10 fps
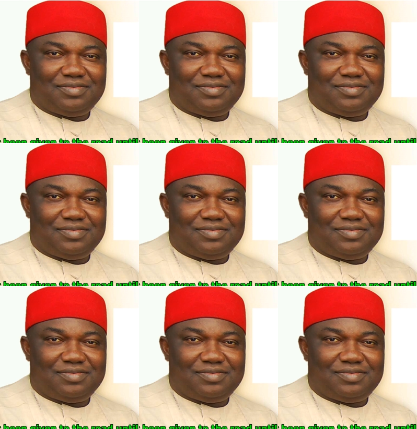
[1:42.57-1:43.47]

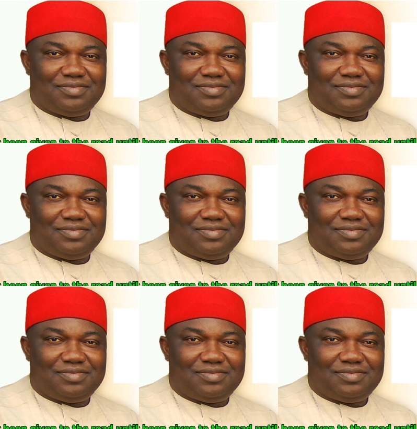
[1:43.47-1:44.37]

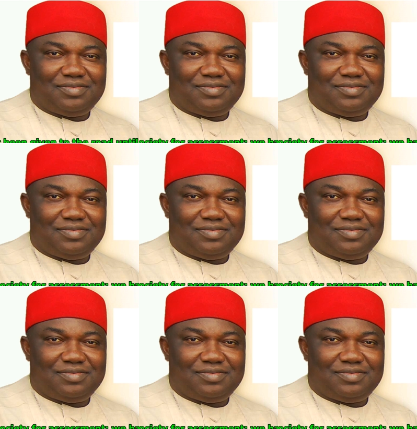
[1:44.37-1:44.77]
(silence)